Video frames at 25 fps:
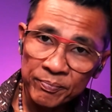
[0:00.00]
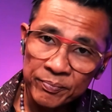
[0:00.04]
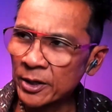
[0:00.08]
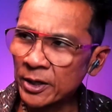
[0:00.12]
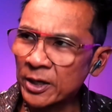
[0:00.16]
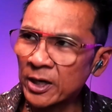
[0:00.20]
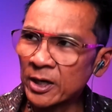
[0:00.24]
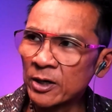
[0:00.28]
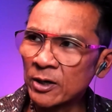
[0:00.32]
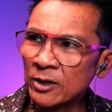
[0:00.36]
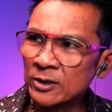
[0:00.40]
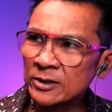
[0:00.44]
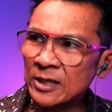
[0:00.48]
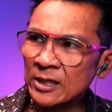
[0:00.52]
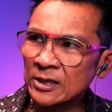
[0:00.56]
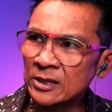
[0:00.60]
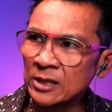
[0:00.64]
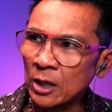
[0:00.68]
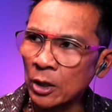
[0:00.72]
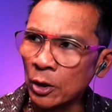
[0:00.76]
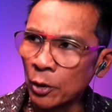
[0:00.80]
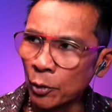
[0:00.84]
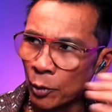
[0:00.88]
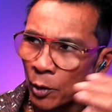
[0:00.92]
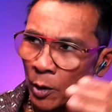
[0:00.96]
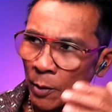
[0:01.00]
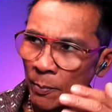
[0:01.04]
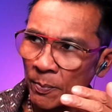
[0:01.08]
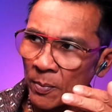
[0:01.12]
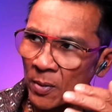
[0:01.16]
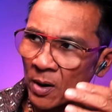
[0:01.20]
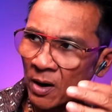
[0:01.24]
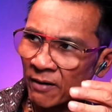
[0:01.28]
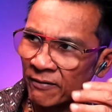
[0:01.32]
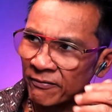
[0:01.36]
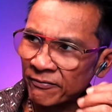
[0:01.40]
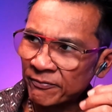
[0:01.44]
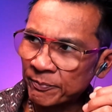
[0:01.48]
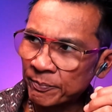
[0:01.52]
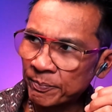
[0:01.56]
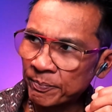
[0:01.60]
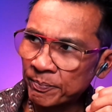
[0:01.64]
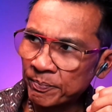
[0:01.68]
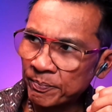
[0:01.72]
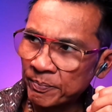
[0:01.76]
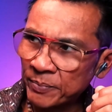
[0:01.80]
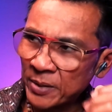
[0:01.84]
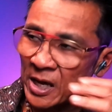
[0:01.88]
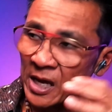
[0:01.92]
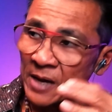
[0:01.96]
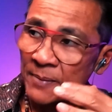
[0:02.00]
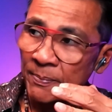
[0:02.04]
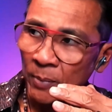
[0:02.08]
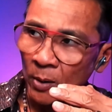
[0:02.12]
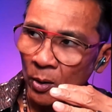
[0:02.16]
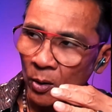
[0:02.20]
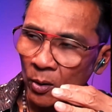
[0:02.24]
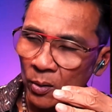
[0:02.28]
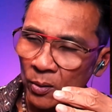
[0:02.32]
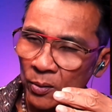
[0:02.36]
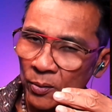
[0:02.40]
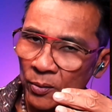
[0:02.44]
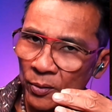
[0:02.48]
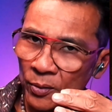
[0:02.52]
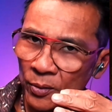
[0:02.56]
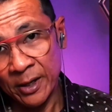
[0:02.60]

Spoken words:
You can use as a group of people.